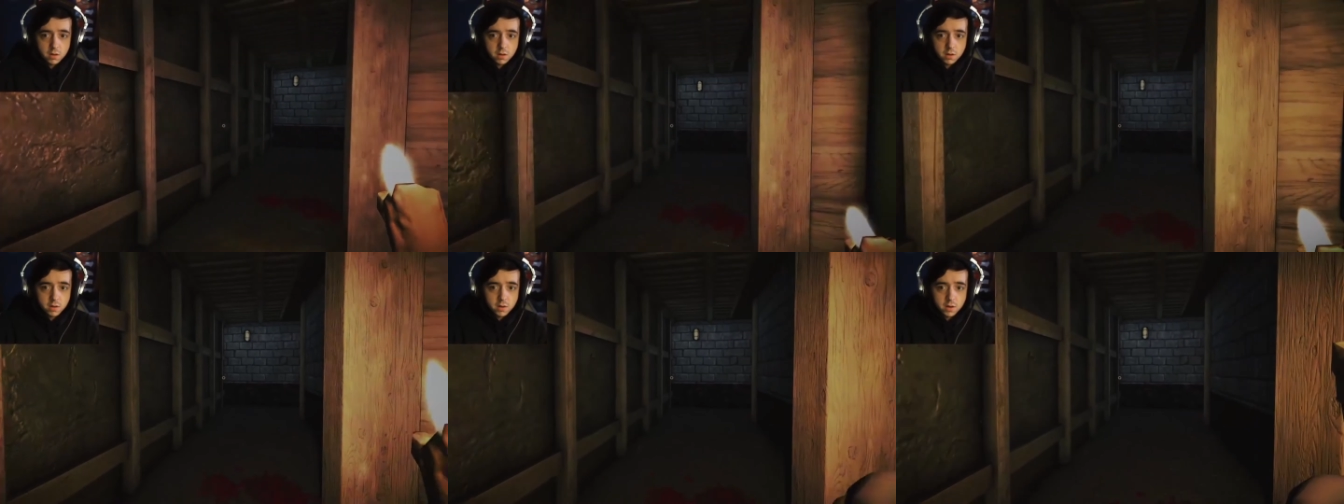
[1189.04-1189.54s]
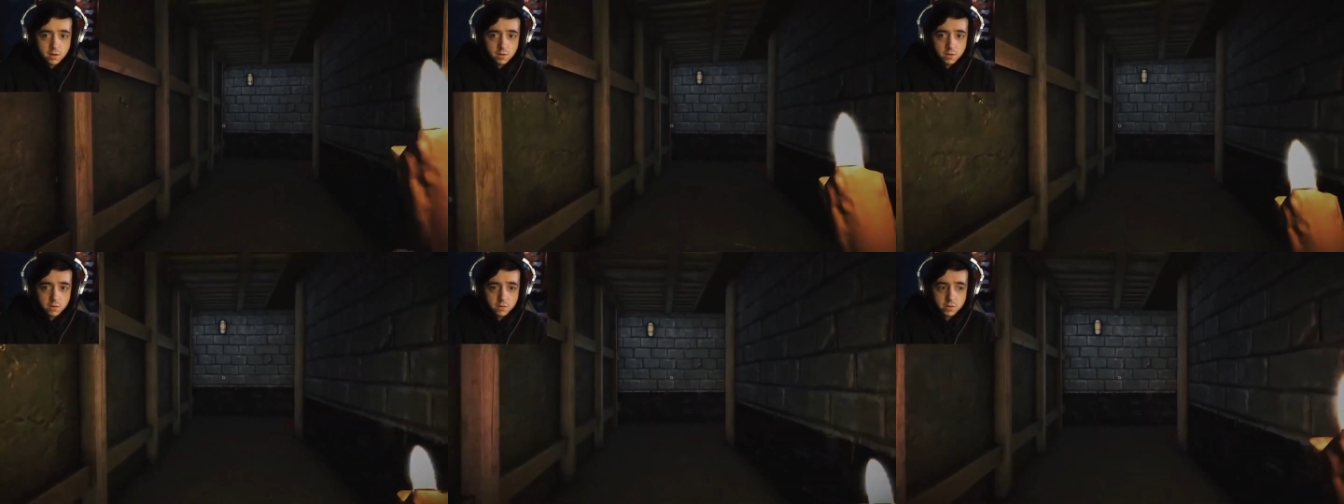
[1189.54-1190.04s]
No.
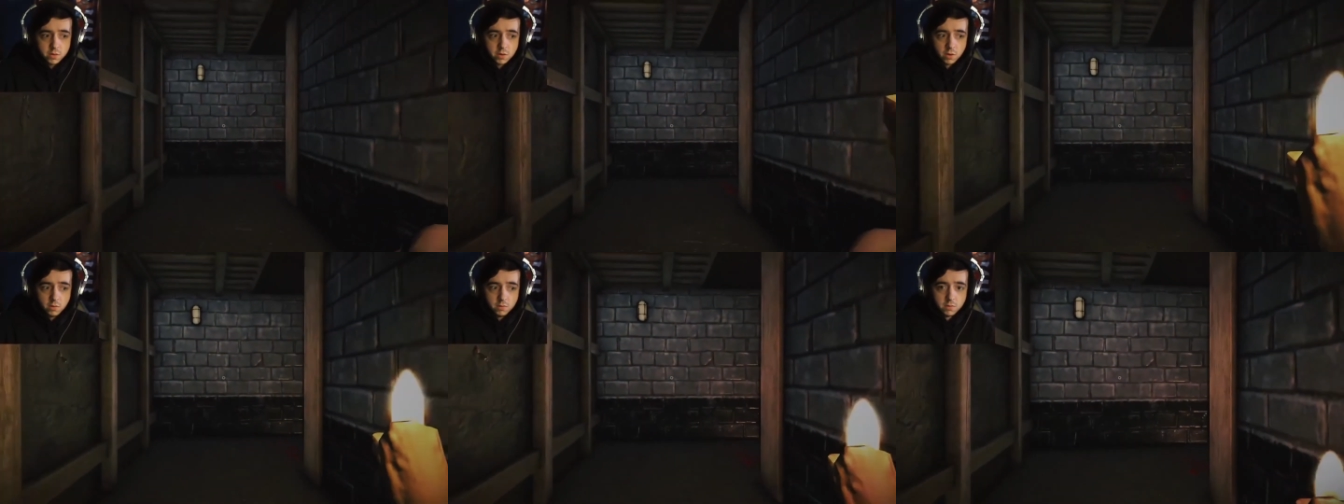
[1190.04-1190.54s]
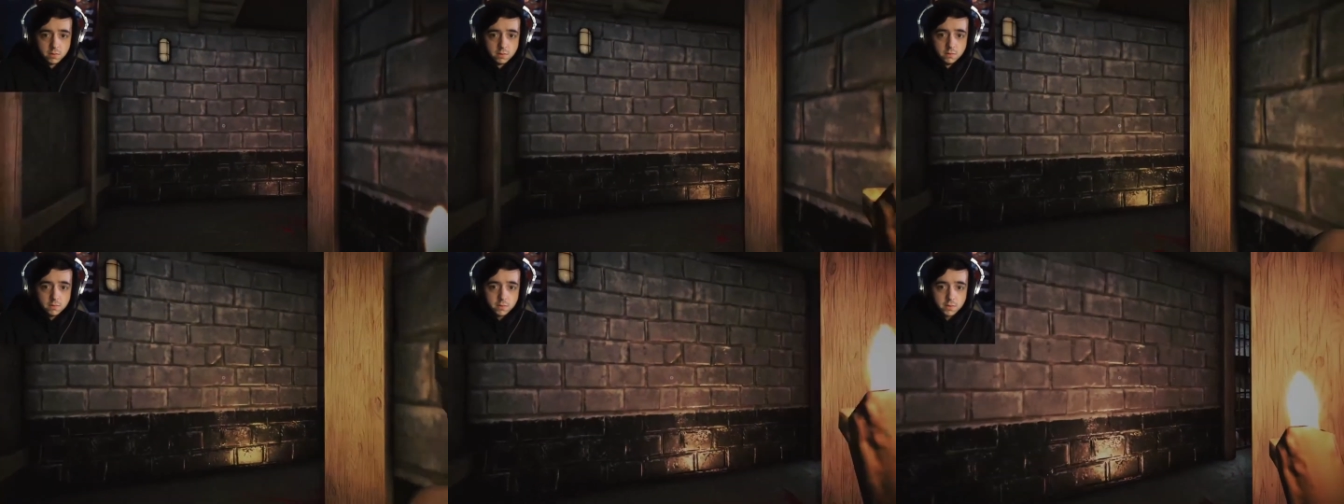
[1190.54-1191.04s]
Don't.
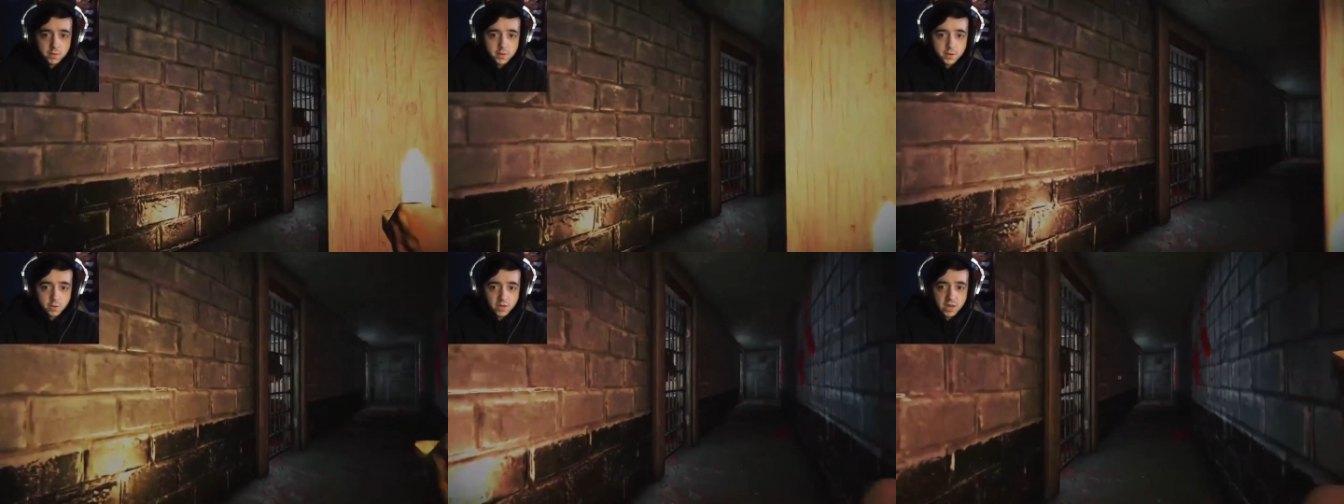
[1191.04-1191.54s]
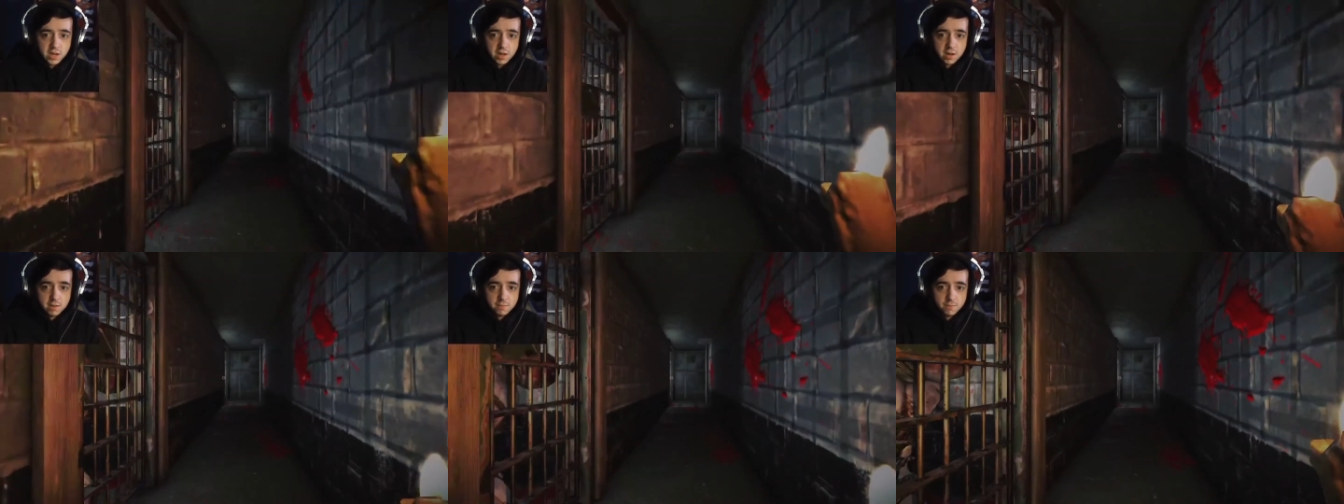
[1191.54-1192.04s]
Don't get
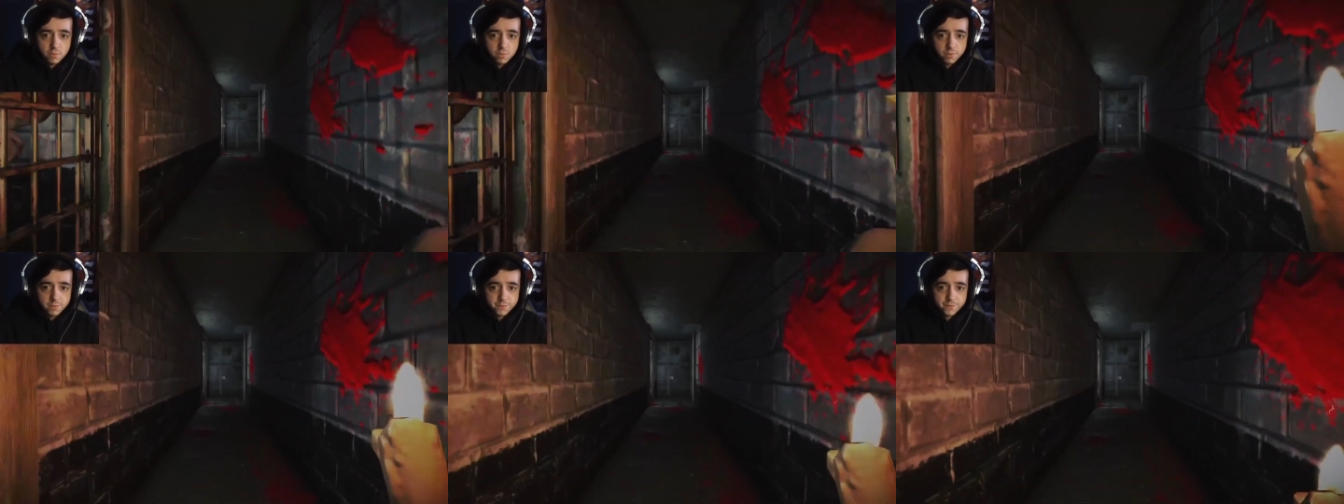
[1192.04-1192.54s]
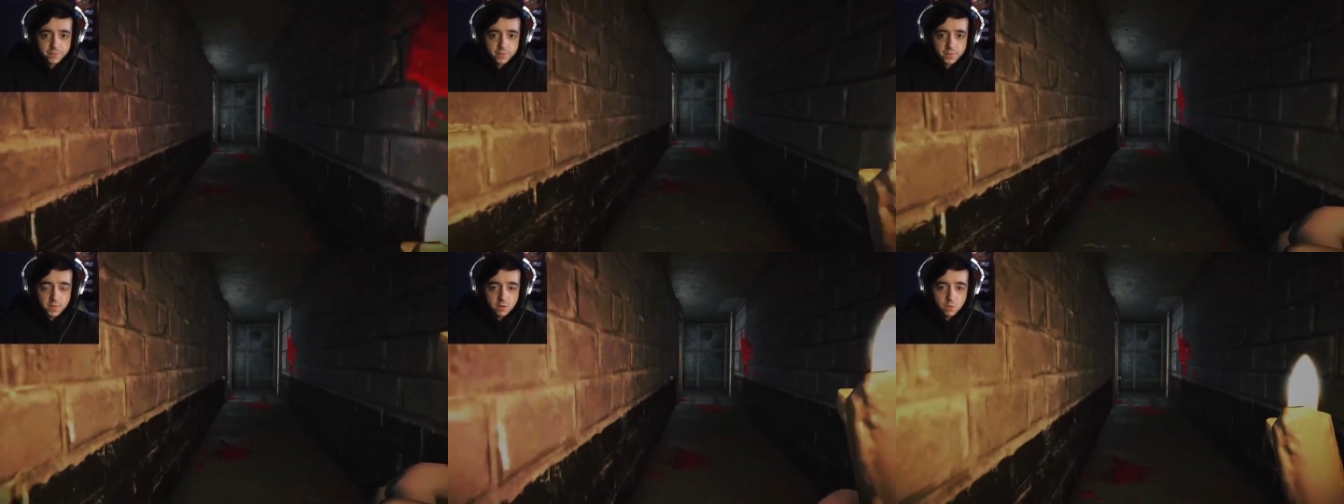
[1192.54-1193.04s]
him.
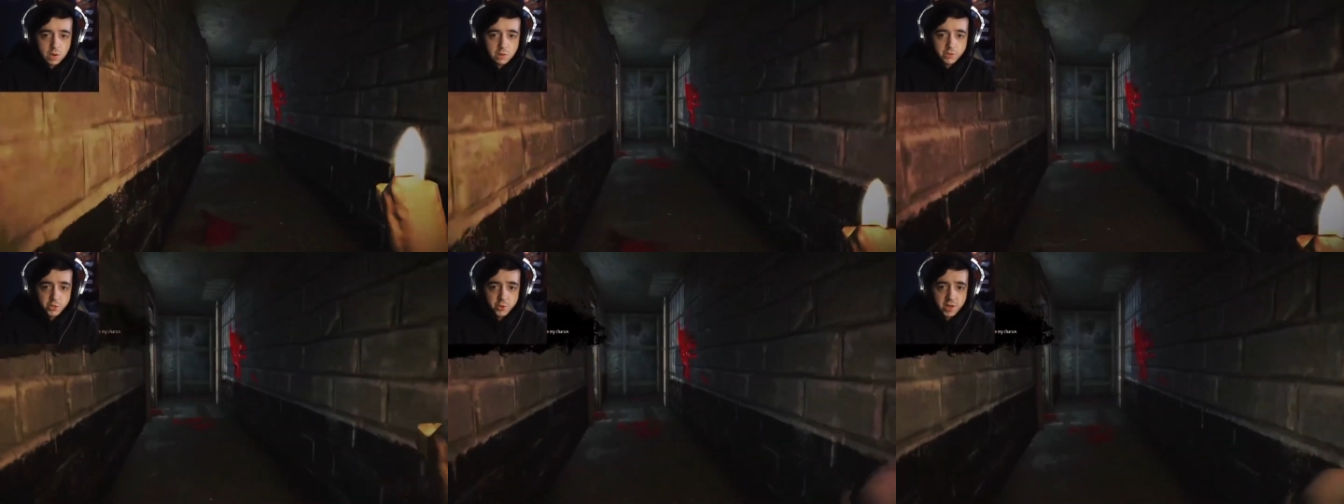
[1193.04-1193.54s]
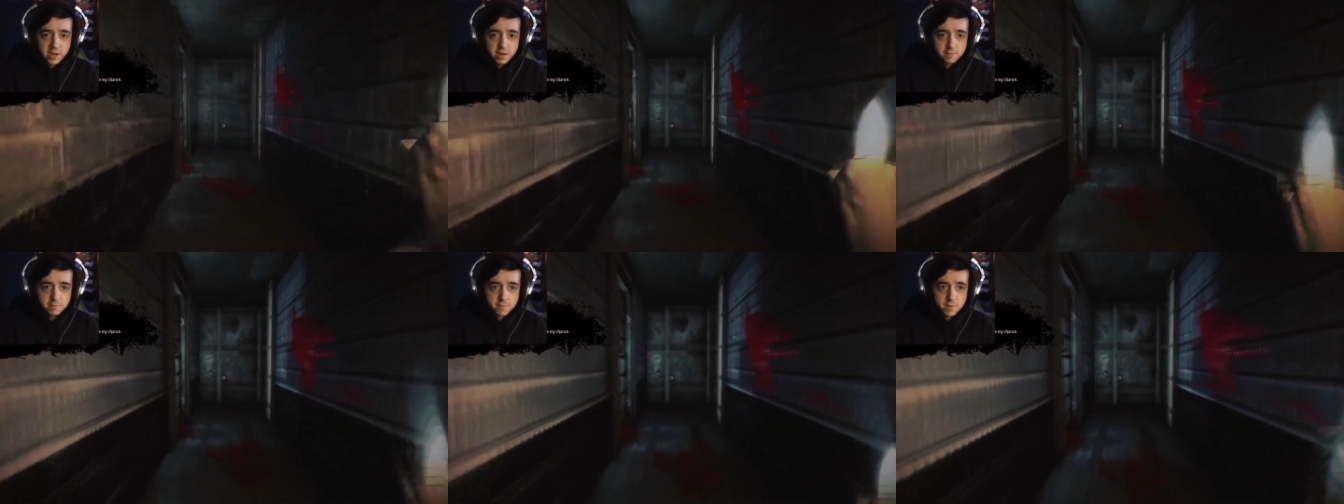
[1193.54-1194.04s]
Why would you get him?